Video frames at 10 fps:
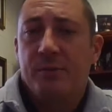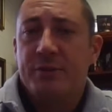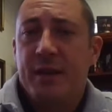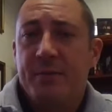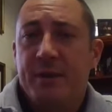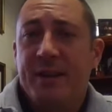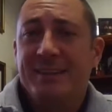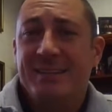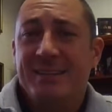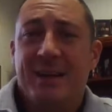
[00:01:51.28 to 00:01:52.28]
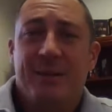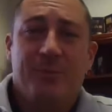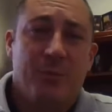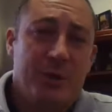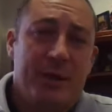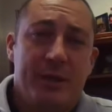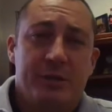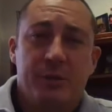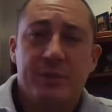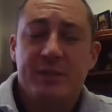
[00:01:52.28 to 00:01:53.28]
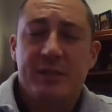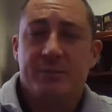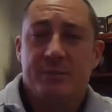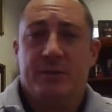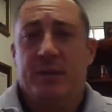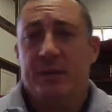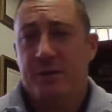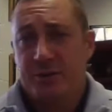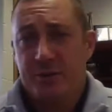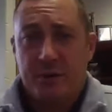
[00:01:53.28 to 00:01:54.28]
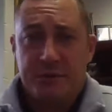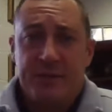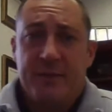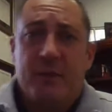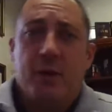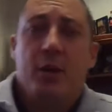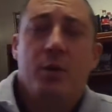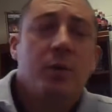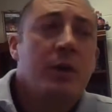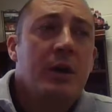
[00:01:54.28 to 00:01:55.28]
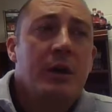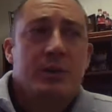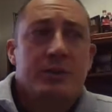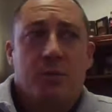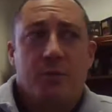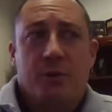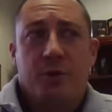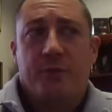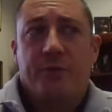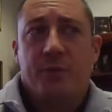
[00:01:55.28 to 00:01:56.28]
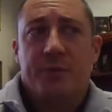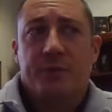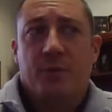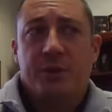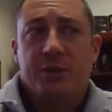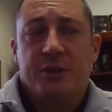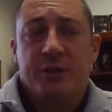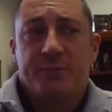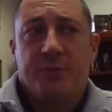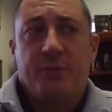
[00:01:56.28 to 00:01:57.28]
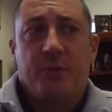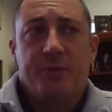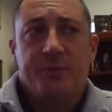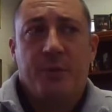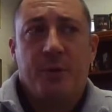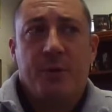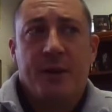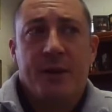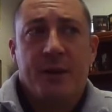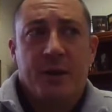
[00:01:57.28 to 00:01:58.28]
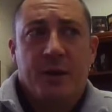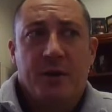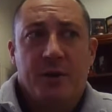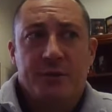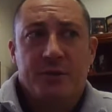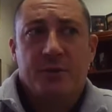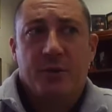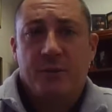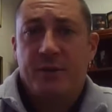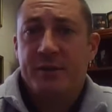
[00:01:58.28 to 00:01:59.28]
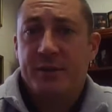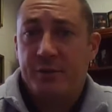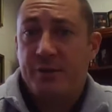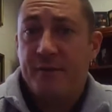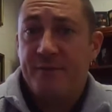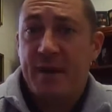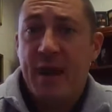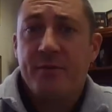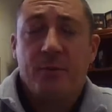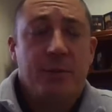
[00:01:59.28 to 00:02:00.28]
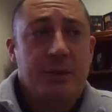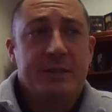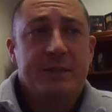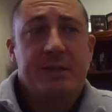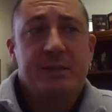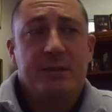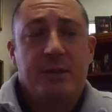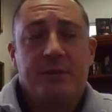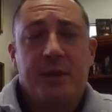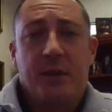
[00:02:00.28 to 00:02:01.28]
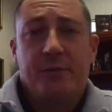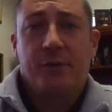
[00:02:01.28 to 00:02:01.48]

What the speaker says: which happened in 1991-92 season when the Lady Tigers start off 7-0. So really look forward to watching us perform tomorrow night. Also, our Fighting Tigers are 5-1 on the season, so they've gotten